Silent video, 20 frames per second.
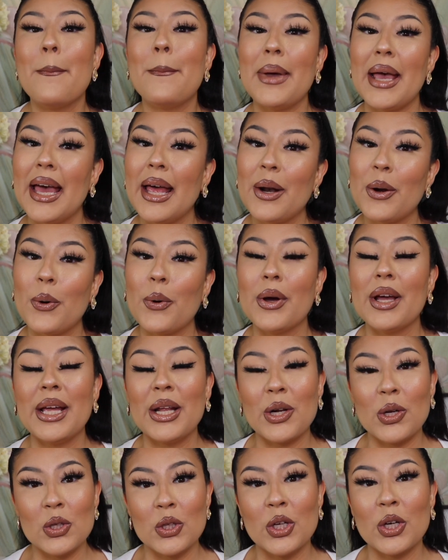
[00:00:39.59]
pero
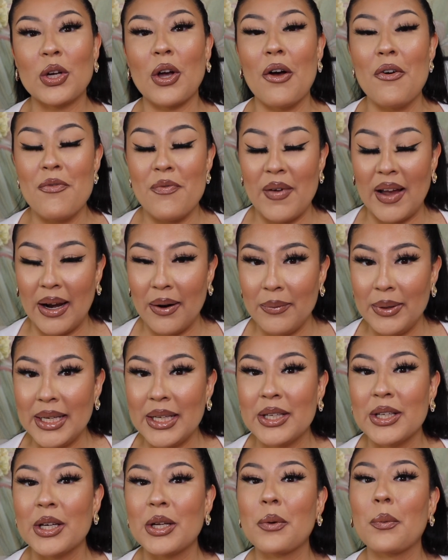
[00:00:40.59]
it'll look very
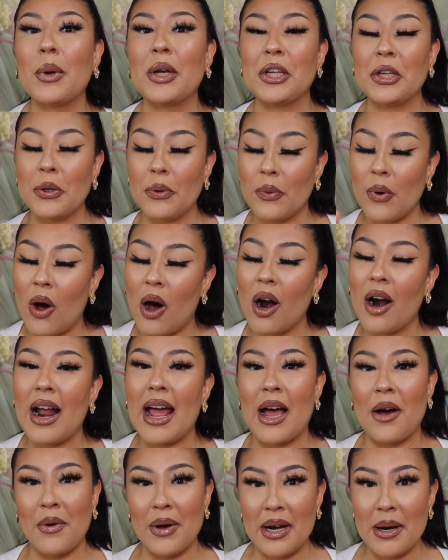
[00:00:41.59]
good when you are
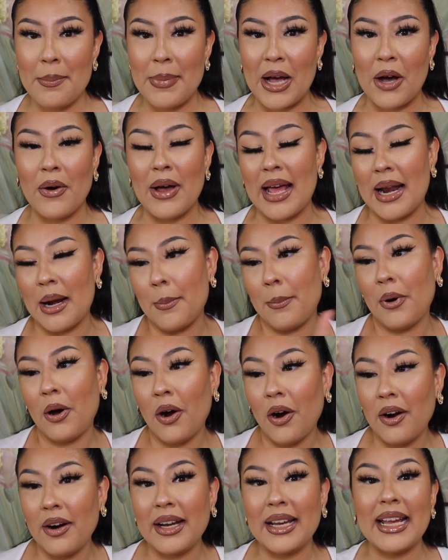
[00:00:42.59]
out and about at a
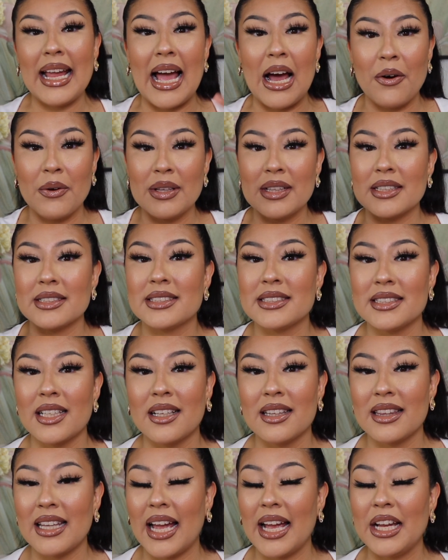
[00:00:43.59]
party, out in the
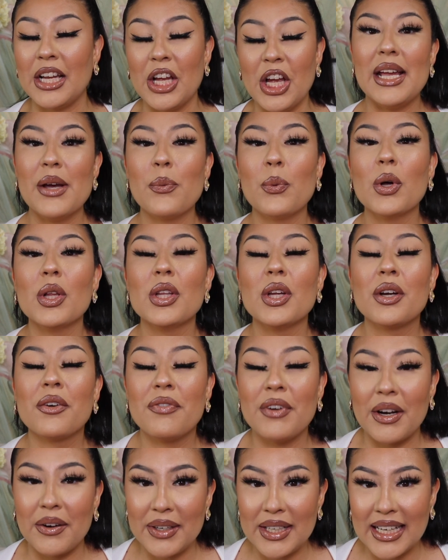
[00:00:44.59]
sunlight. It will look
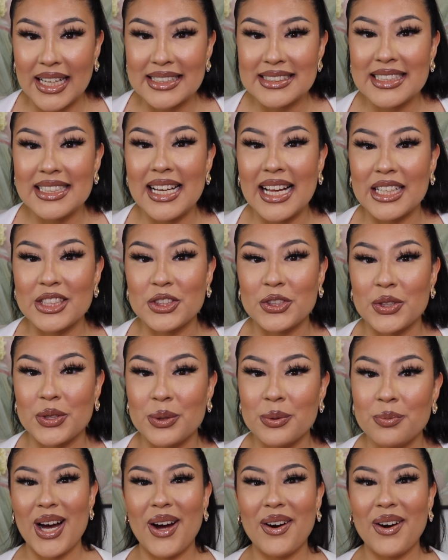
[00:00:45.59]
very nice and natural.